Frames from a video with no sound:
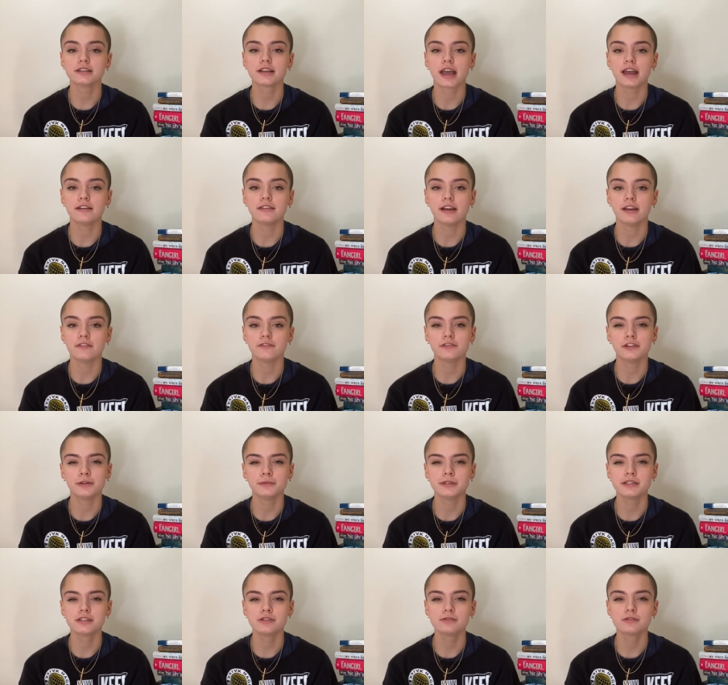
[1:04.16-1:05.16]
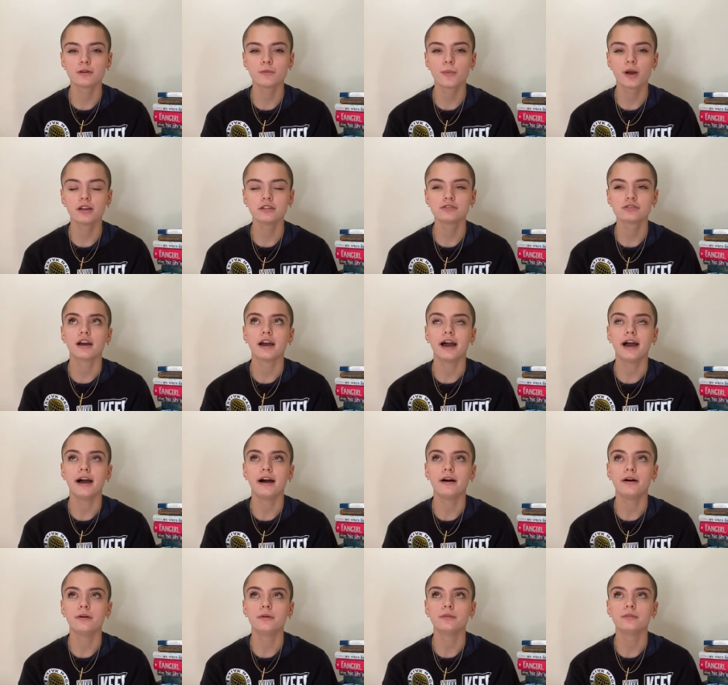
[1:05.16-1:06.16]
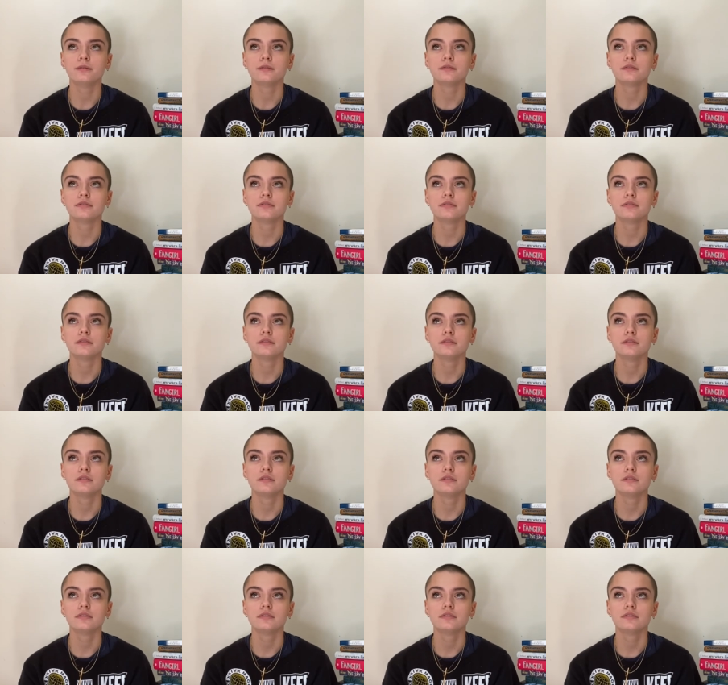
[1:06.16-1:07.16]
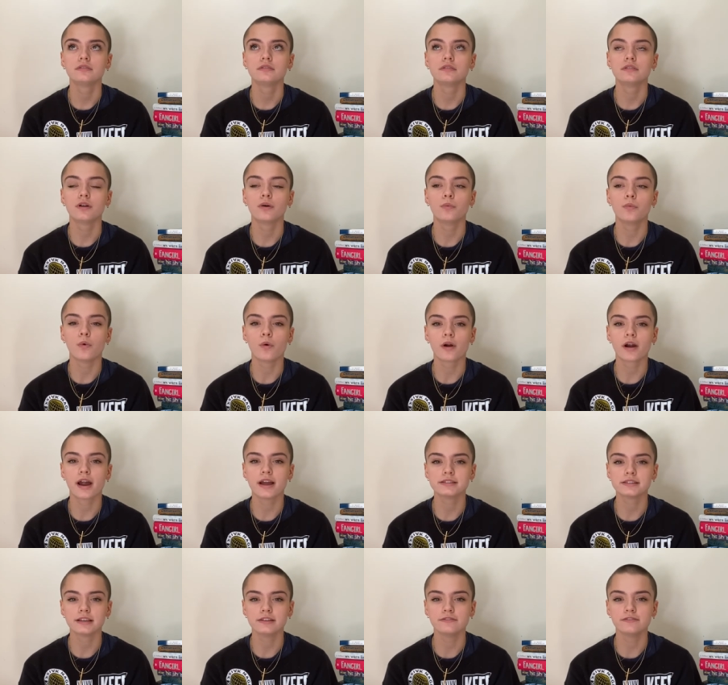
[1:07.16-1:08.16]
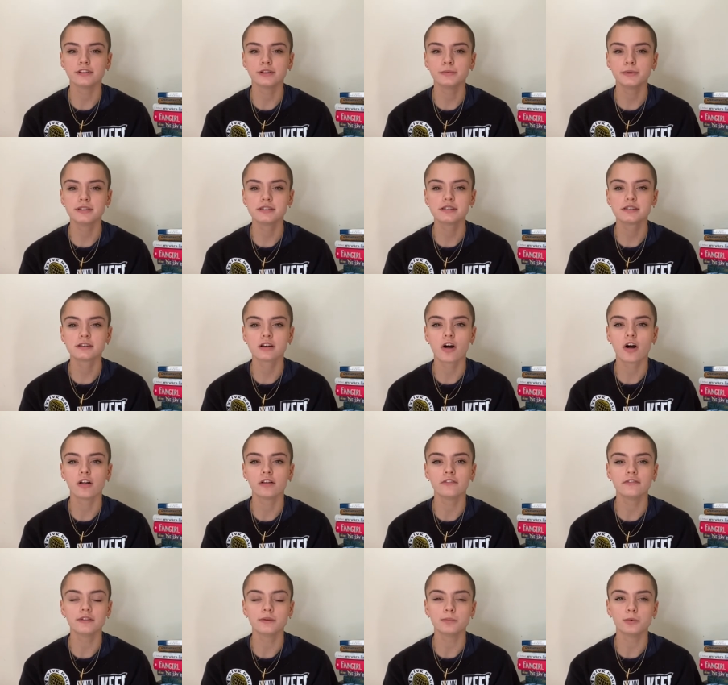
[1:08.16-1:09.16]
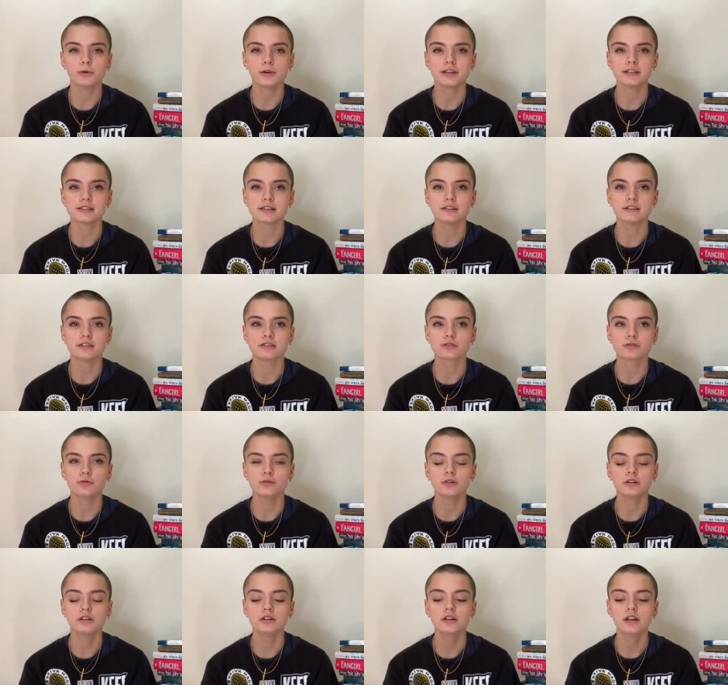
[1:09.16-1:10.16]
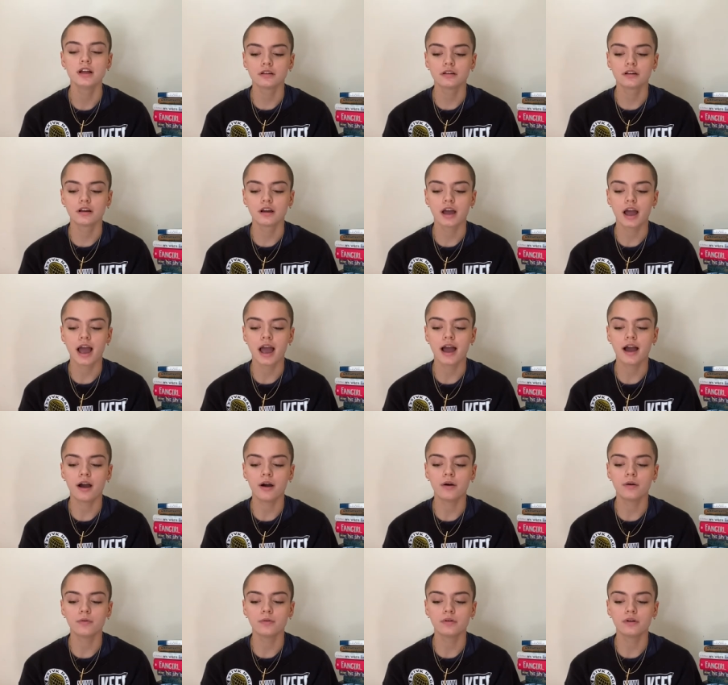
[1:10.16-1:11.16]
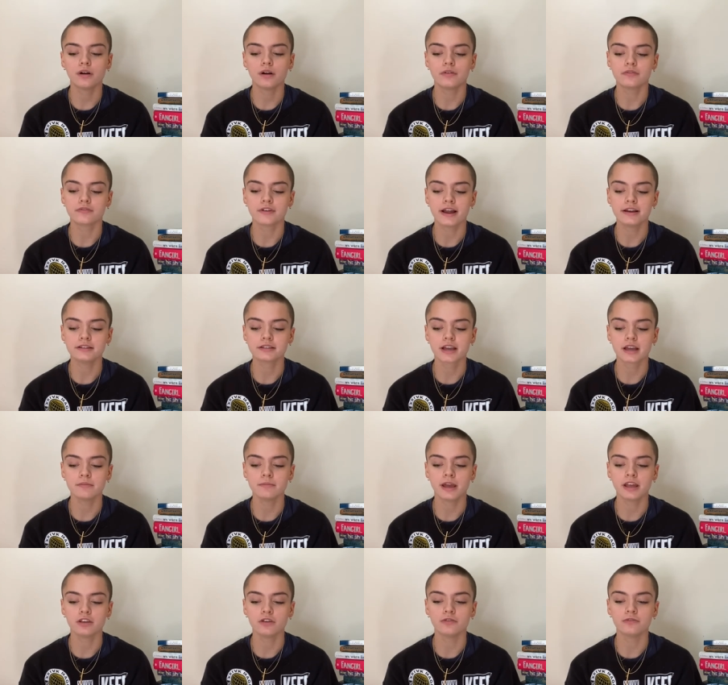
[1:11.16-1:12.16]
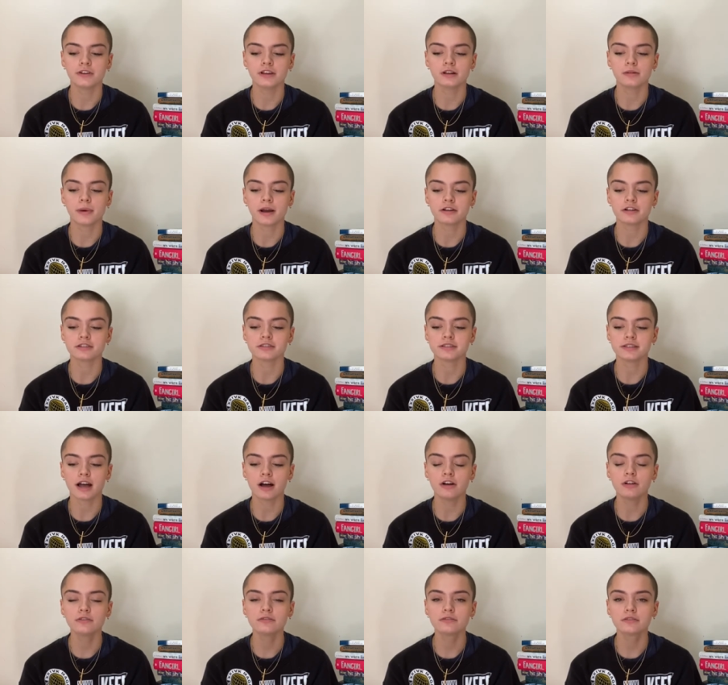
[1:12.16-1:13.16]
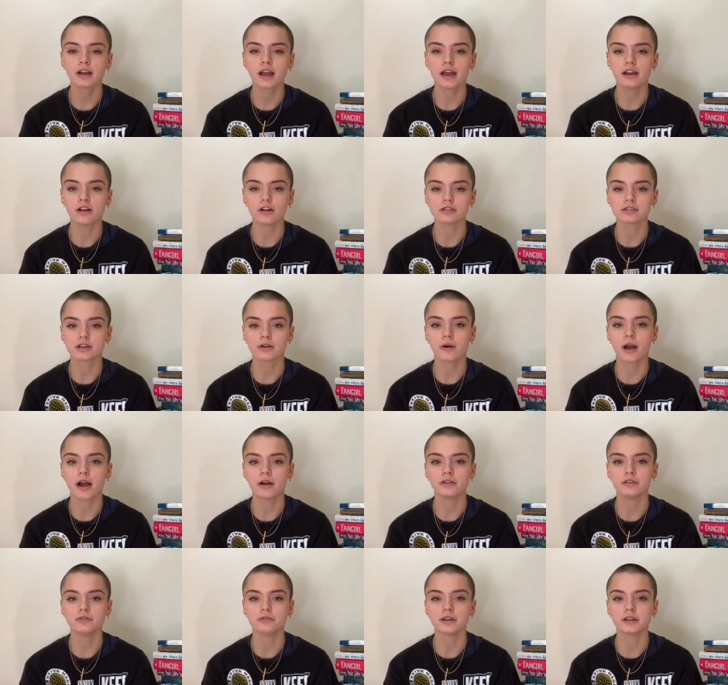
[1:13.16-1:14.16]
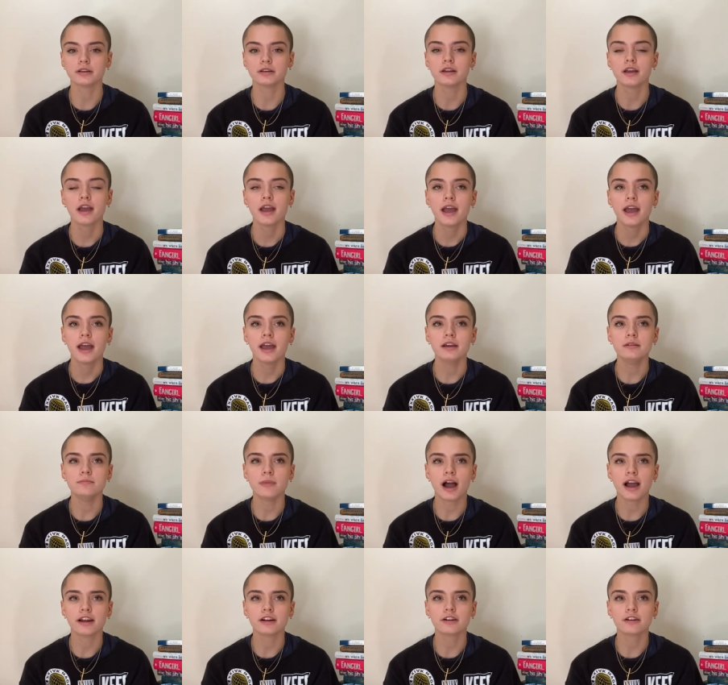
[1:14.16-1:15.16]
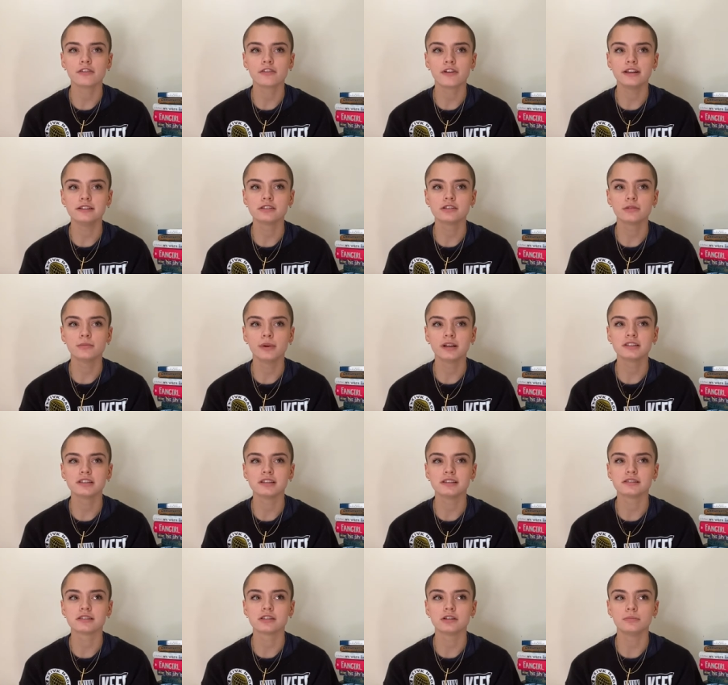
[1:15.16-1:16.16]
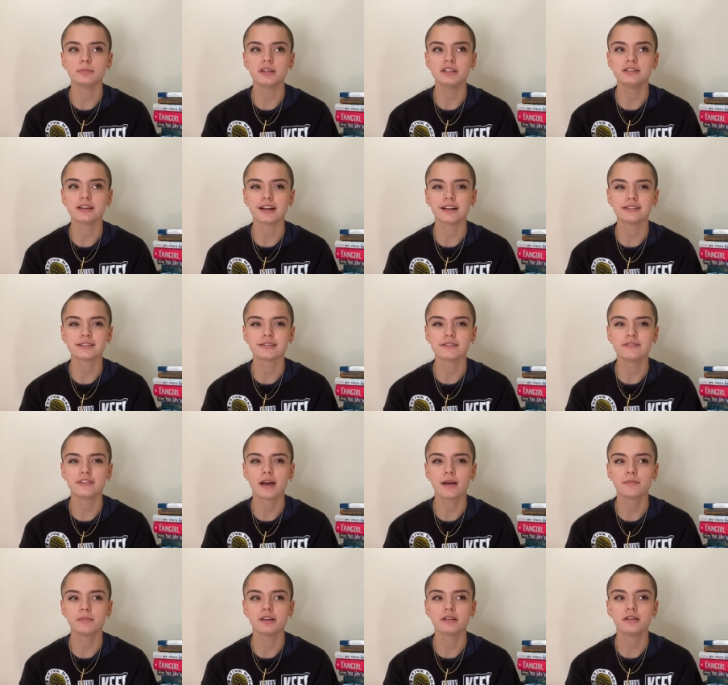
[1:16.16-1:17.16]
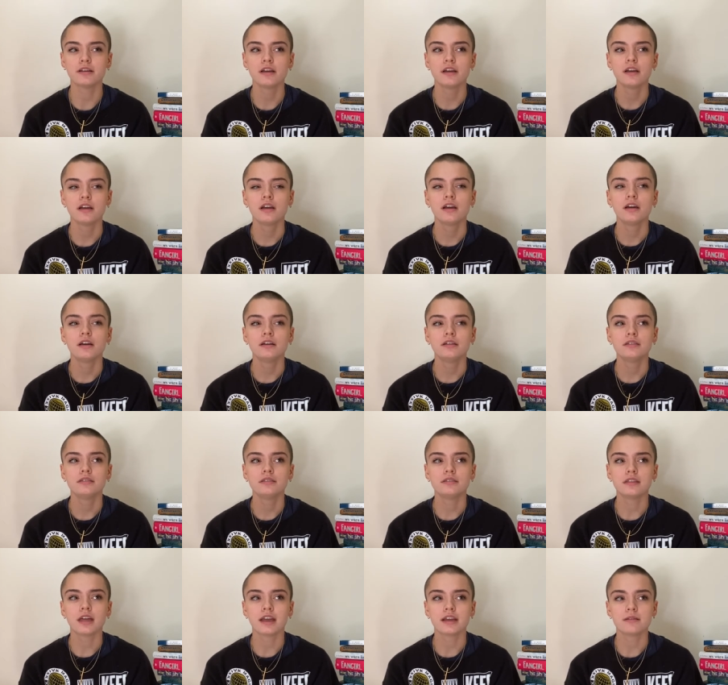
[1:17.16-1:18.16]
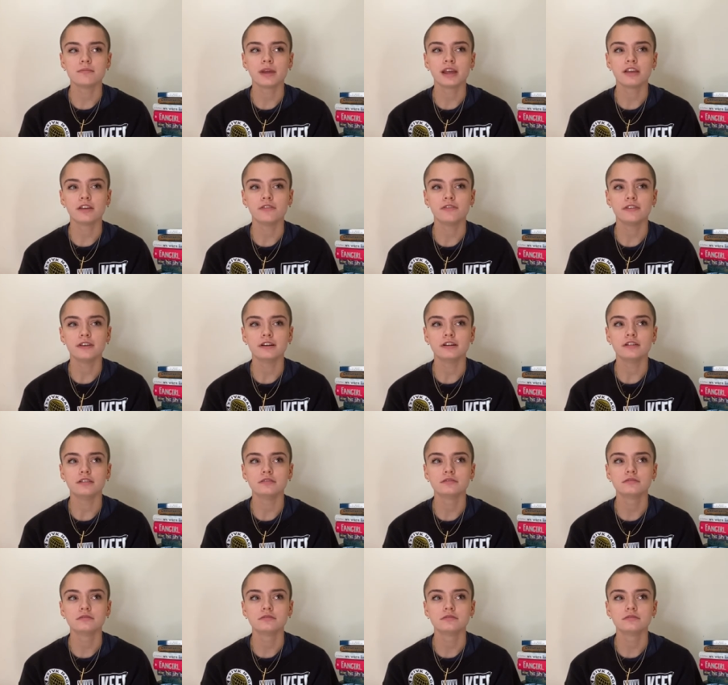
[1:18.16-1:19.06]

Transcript: can influence you so much, how the war has influenced all of the boys in the school, how a friend can make you feel about yourself, and also how you can admire a friend so much and still be jealous of them and they can make you feel